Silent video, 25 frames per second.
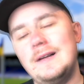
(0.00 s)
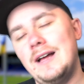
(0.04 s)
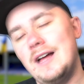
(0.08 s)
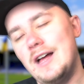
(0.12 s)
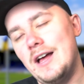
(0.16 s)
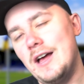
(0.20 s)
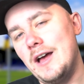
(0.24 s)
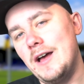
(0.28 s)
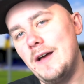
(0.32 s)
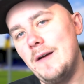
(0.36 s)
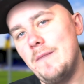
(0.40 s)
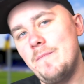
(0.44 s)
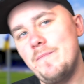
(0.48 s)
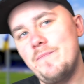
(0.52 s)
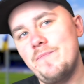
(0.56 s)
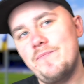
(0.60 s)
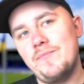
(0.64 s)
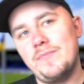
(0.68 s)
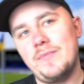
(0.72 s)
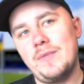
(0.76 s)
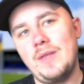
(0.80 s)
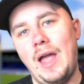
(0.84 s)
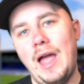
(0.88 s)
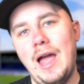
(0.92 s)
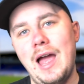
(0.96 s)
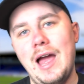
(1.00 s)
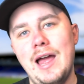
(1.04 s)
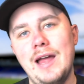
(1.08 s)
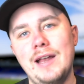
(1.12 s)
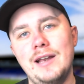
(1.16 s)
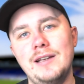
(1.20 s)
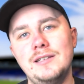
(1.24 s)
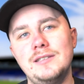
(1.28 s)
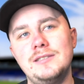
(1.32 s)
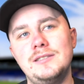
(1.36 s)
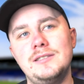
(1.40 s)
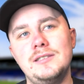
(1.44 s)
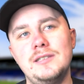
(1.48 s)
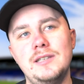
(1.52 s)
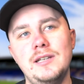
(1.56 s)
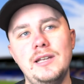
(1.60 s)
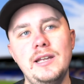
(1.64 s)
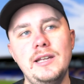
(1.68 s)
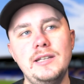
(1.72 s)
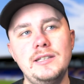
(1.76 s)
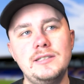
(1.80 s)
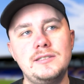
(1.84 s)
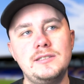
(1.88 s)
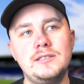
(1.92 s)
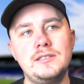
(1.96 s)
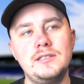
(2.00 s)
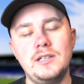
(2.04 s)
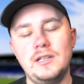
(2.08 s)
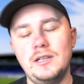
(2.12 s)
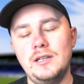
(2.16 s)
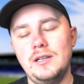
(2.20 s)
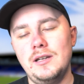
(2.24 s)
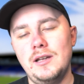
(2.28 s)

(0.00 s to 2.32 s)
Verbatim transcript: Um, and it's